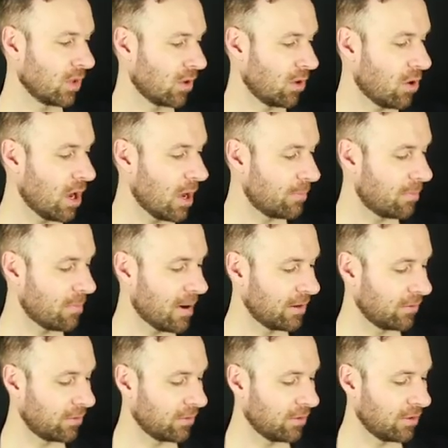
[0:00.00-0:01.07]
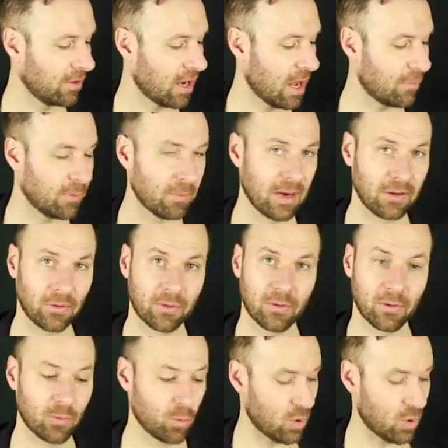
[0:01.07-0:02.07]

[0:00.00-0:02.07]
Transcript: go up a minor third, up a minor third,